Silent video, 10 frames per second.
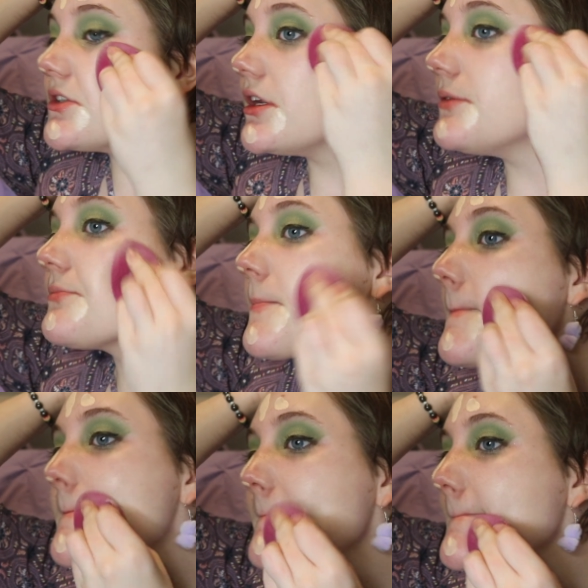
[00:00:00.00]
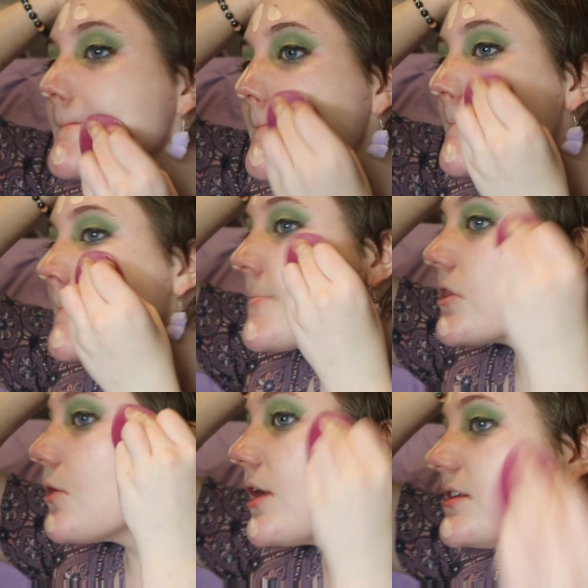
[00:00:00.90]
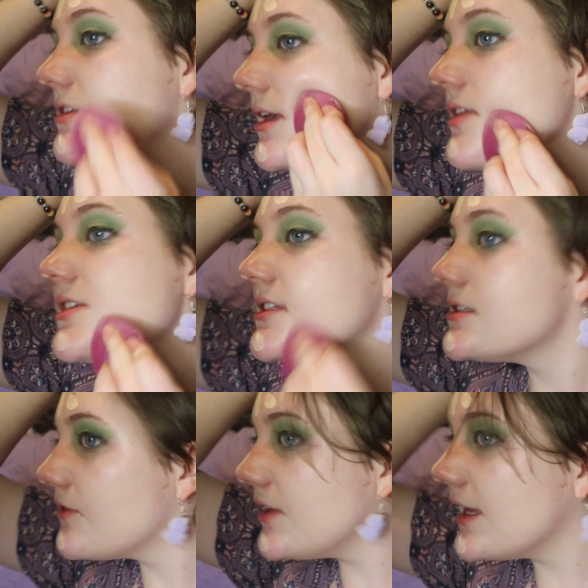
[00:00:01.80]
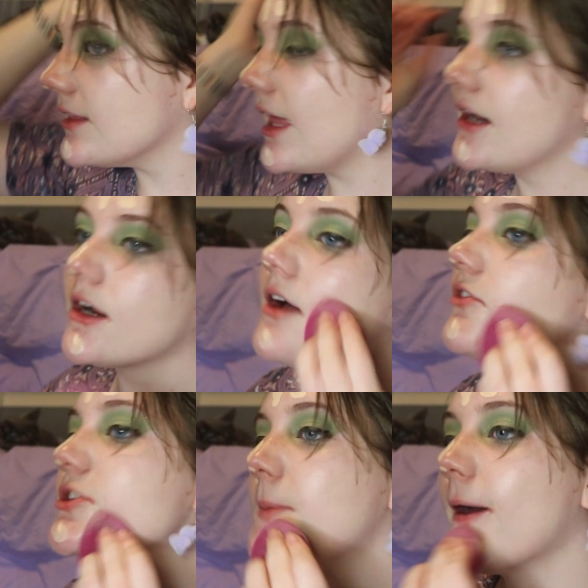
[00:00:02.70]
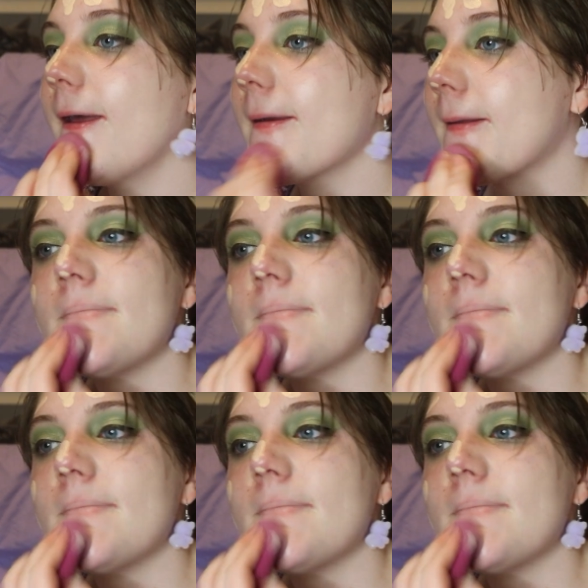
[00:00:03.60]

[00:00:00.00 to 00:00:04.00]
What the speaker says: on it. Okay, so yeah, this is definitely a lighter coverage product.